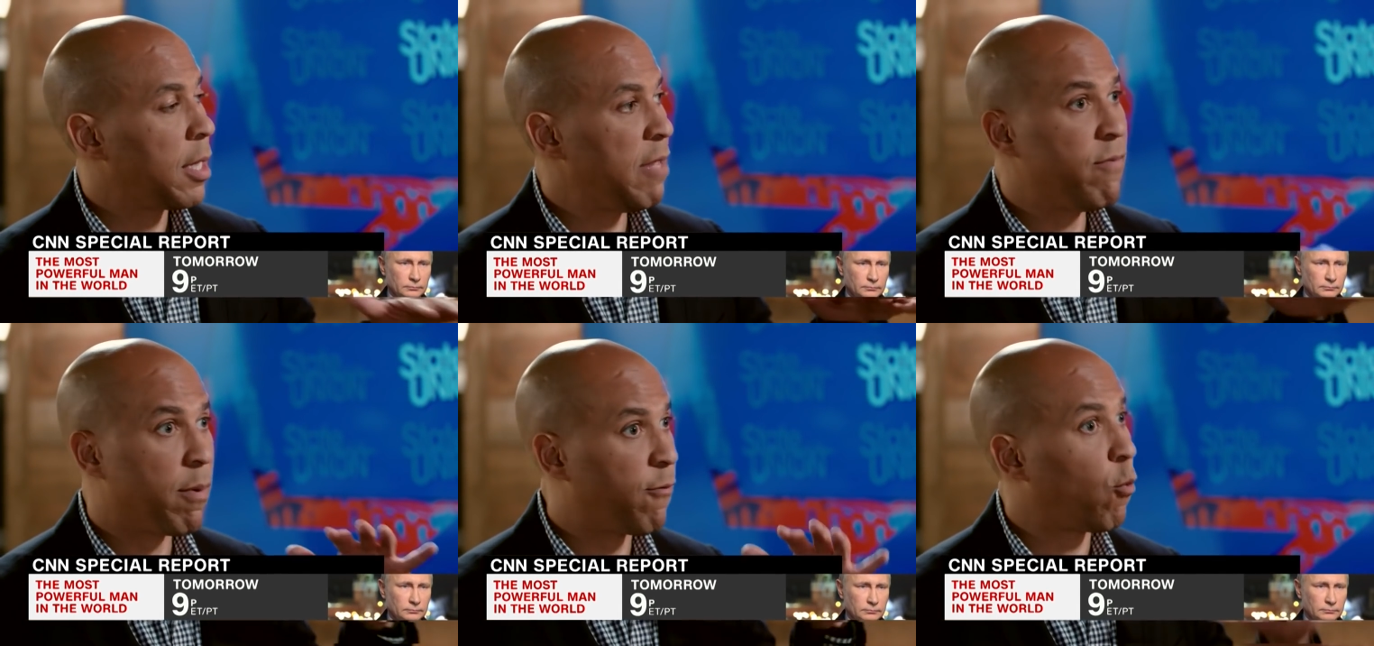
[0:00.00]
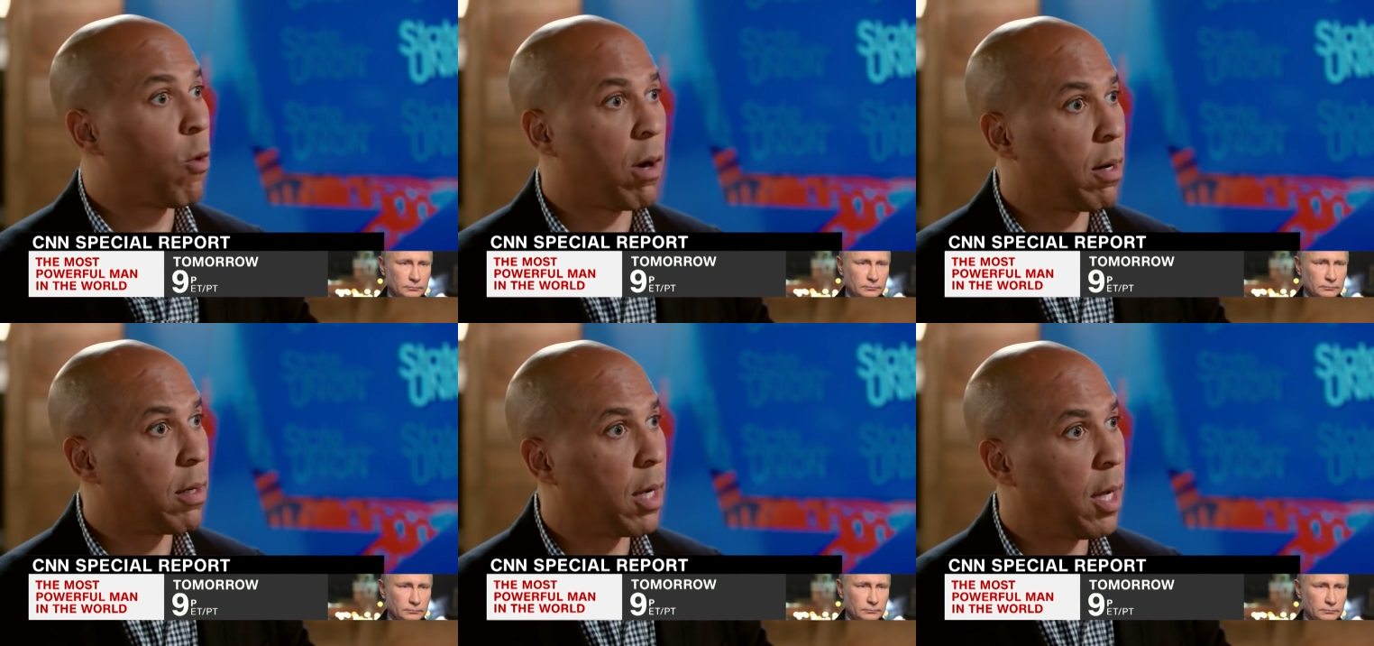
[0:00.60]
Speaker 1: Even
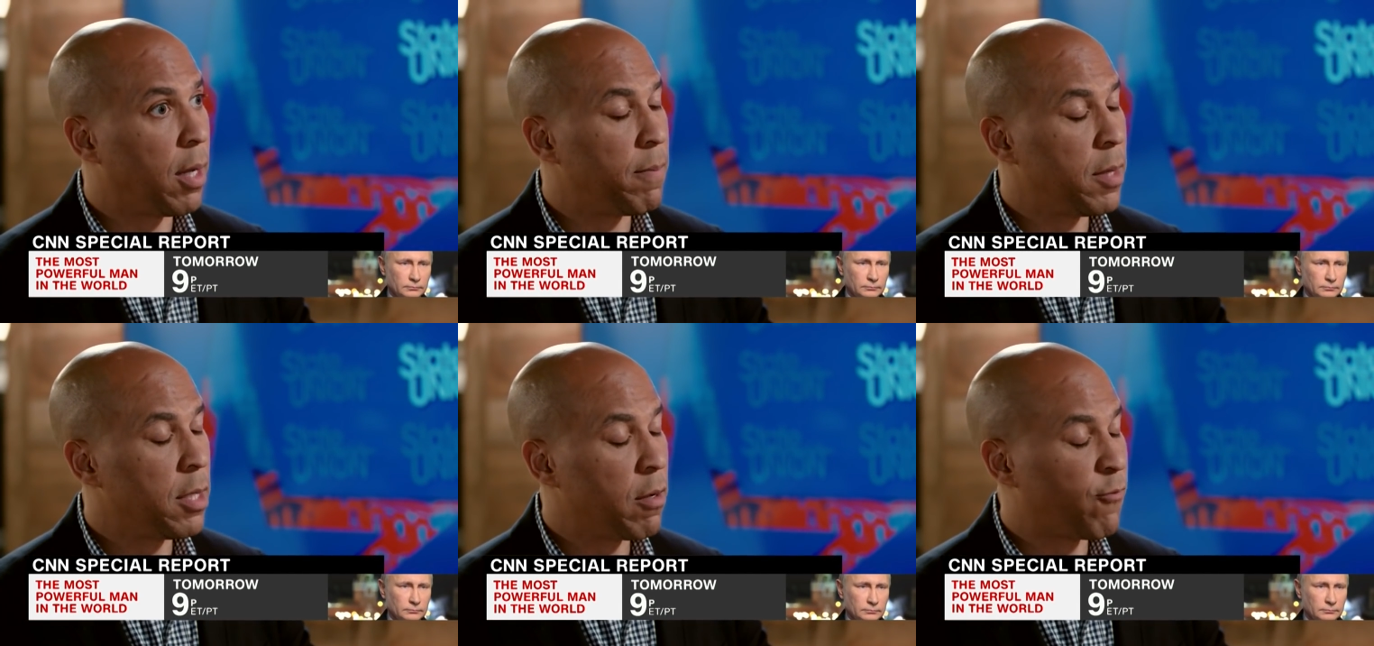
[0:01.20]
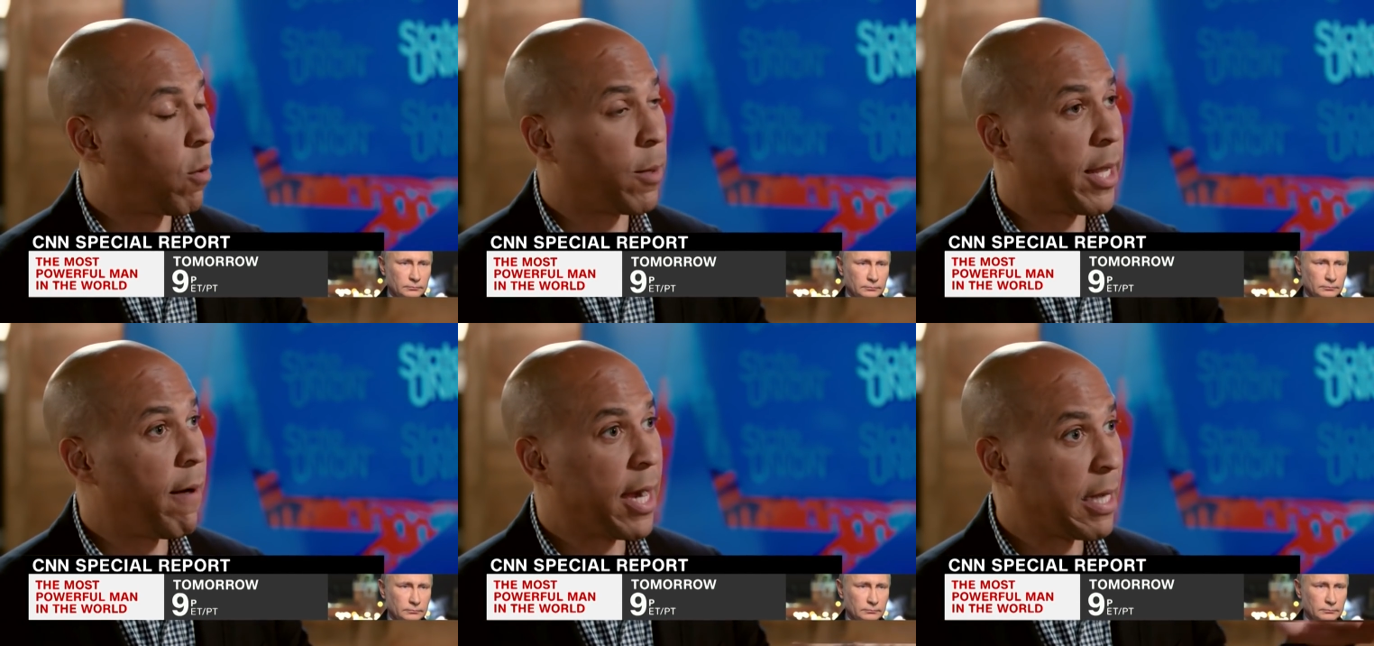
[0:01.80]
before uh, the Affordable
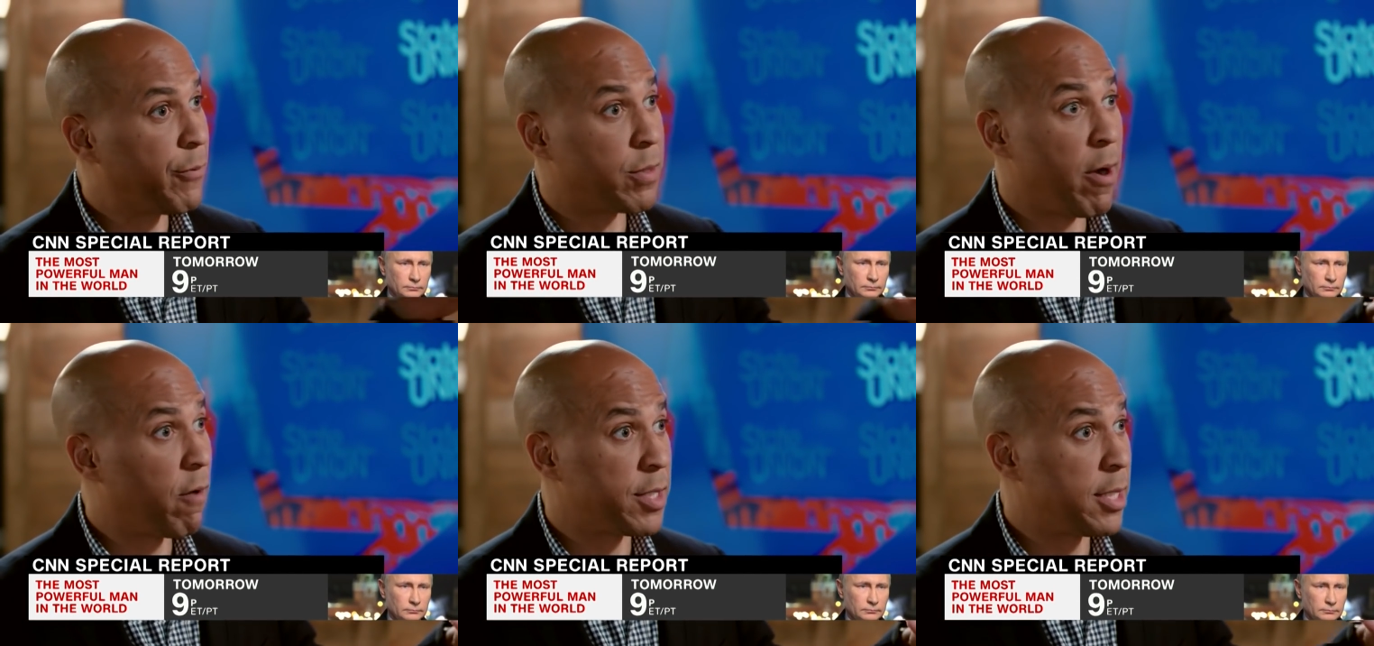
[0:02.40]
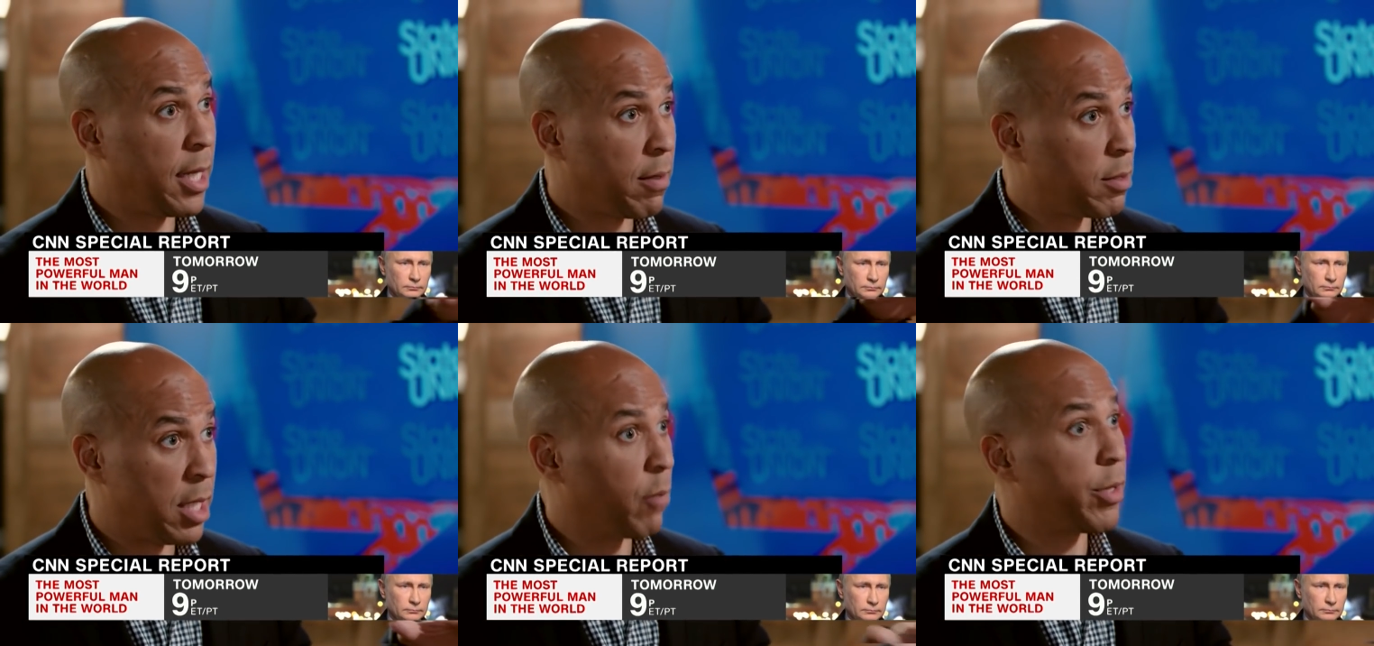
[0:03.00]
Care Act, I was a mayor of a city
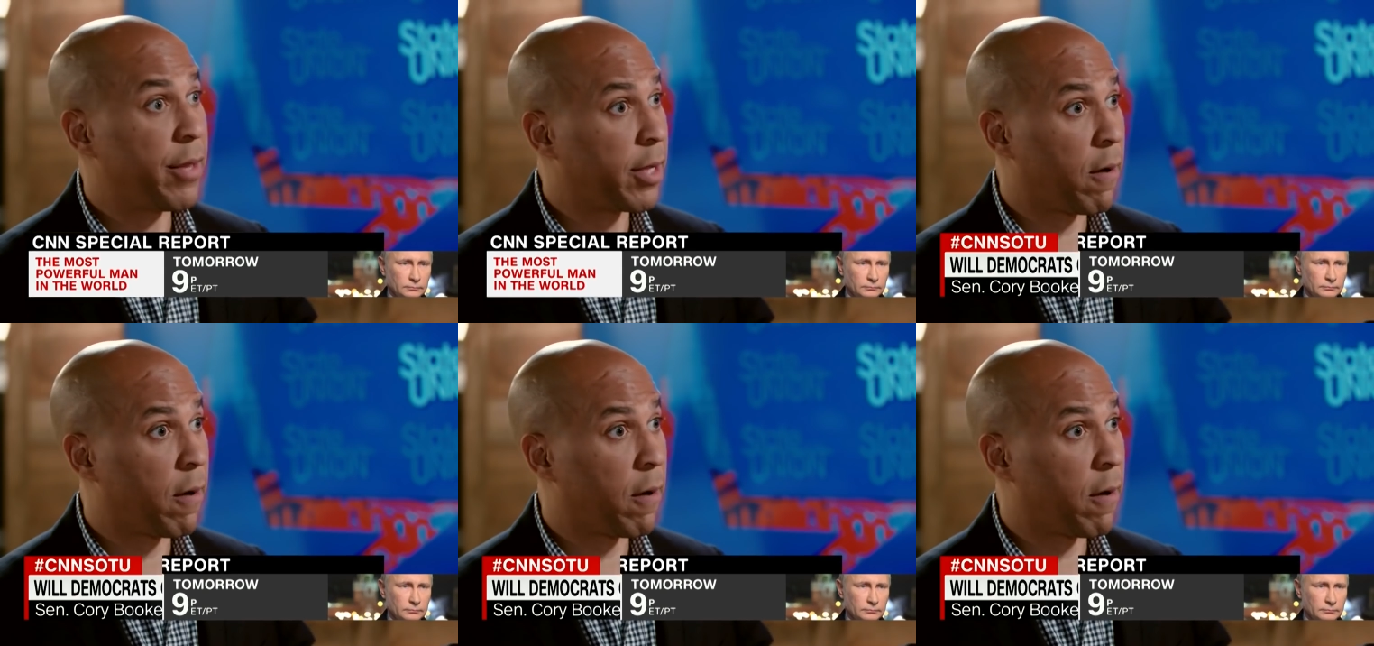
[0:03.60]
dealing with healthcare